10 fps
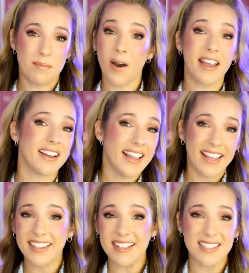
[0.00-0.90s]
But
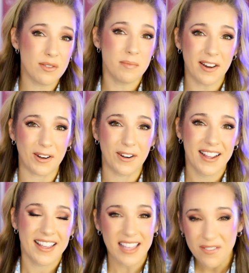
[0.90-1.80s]
it gets even better.
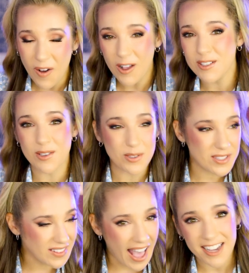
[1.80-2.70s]
They've also
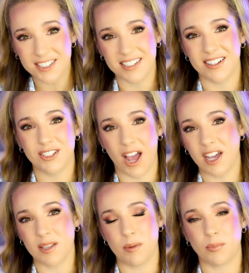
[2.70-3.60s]
slashed their
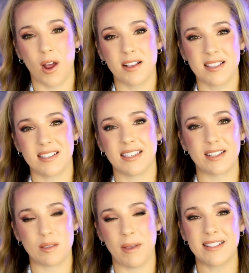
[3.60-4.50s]
document processing
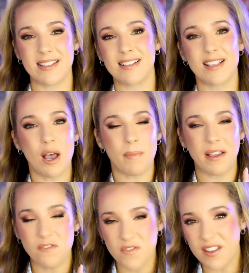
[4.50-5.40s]
expenses
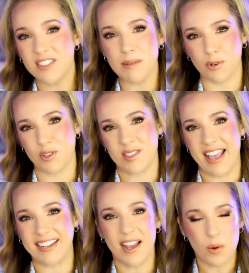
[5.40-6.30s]
by
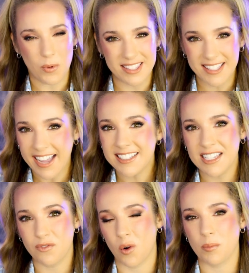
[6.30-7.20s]
50% with
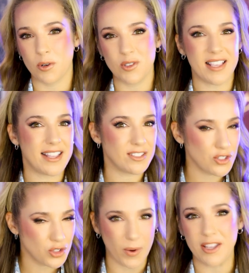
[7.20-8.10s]
94%
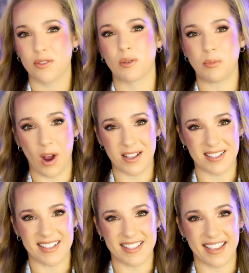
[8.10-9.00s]
straight through
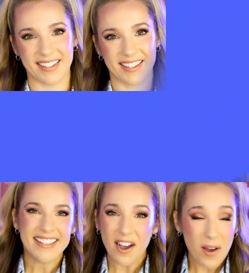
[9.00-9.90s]
processing.
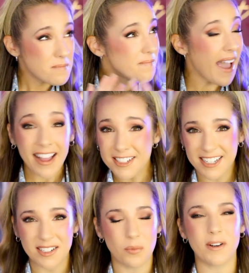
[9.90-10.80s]
Now
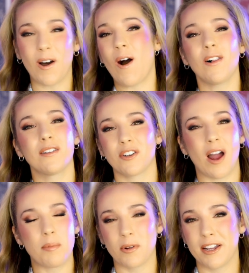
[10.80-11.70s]
imagine what all of your
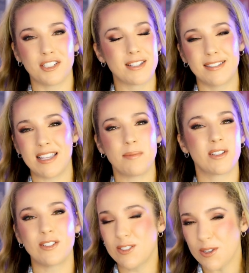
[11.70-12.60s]
operations teams
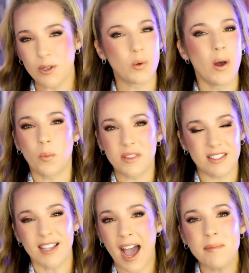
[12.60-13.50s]
could do with the
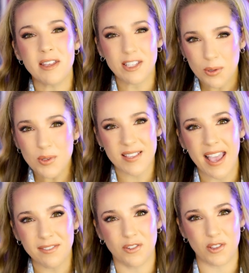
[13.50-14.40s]
time that you
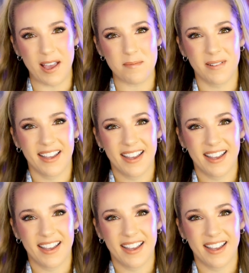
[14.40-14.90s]
saved for them.